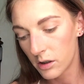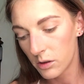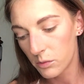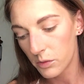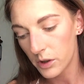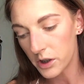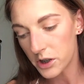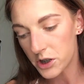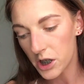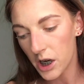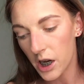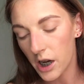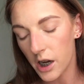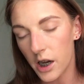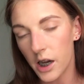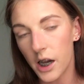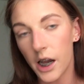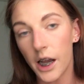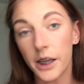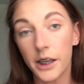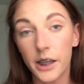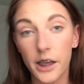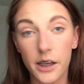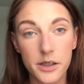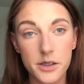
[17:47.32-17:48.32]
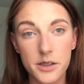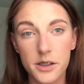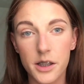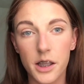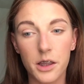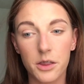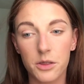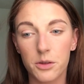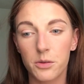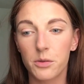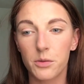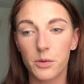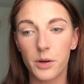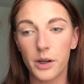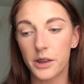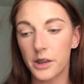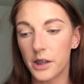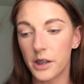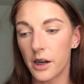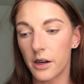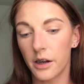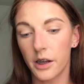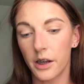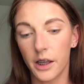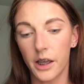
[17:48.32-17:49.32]
which I guess they threw in
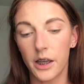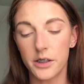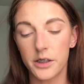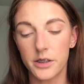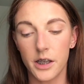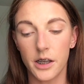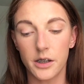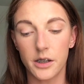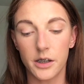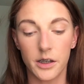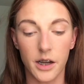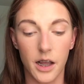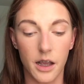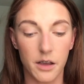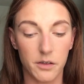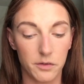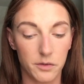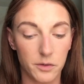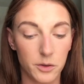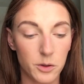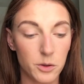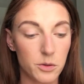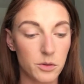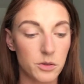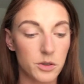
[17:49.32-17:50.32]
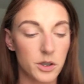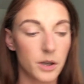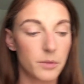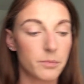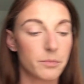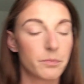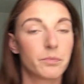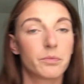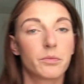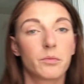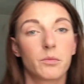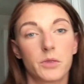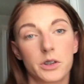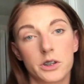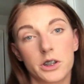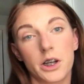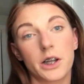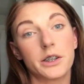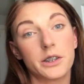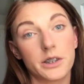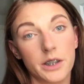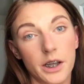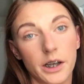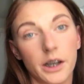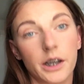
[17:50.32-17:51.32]
there in case I didn't have food, which
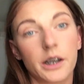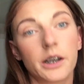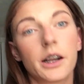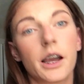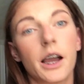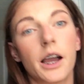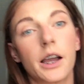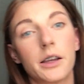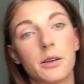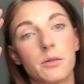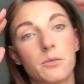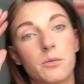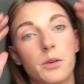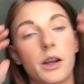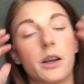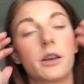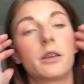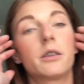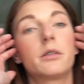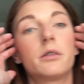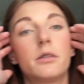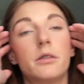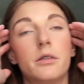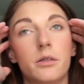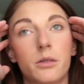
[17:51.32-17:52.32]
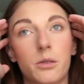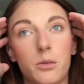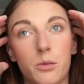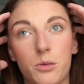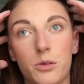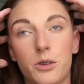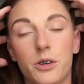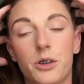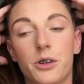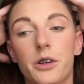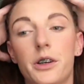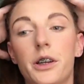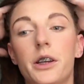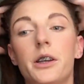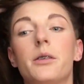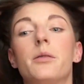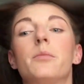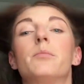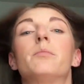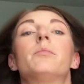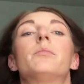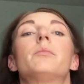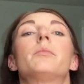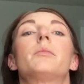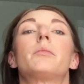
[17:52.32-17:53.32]
I didn't. I went and ordered
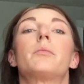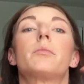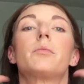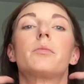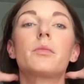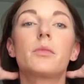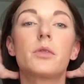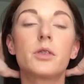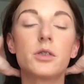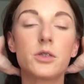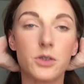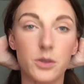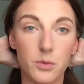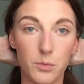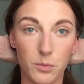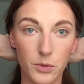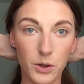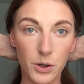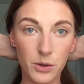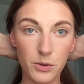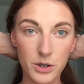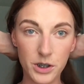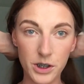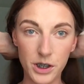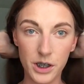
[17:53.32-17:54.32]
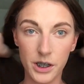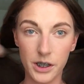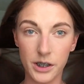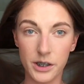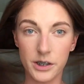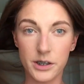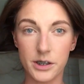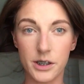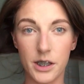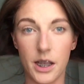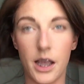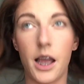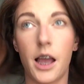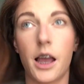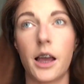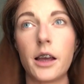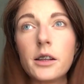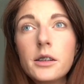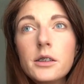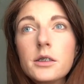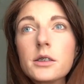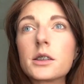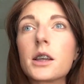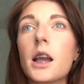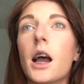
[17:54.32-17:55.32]
him some roaches
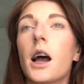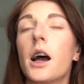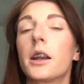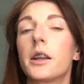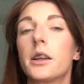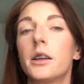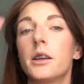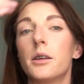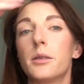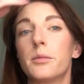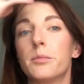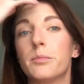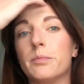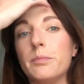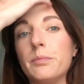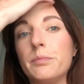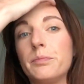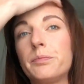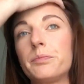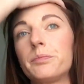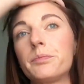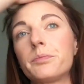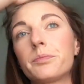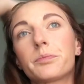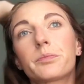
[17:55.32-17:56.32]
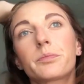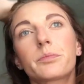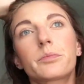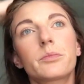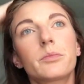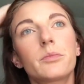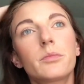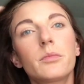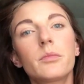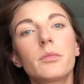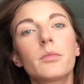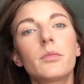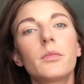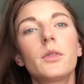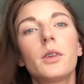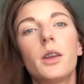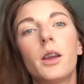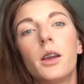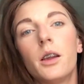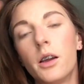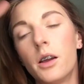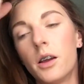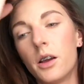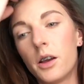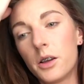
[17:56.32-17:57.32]
and got him
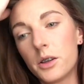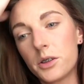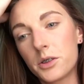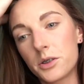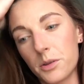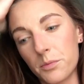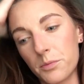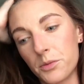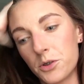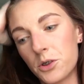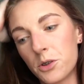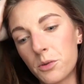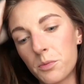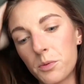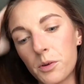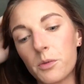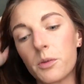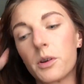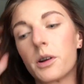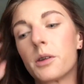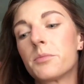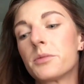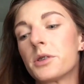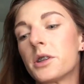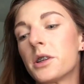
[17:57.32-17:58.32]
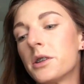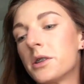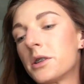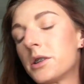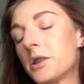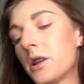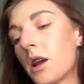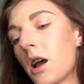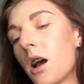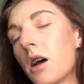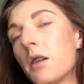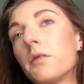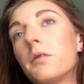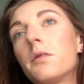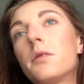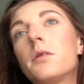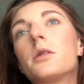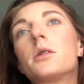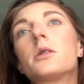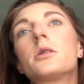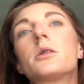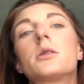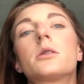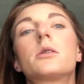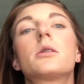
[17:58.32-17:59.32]
some superworms and stuff,
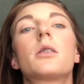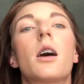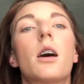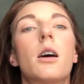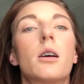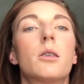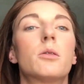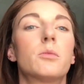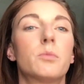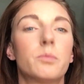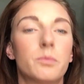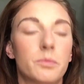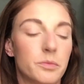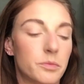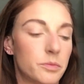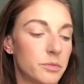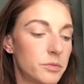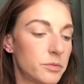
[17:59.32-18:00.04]
so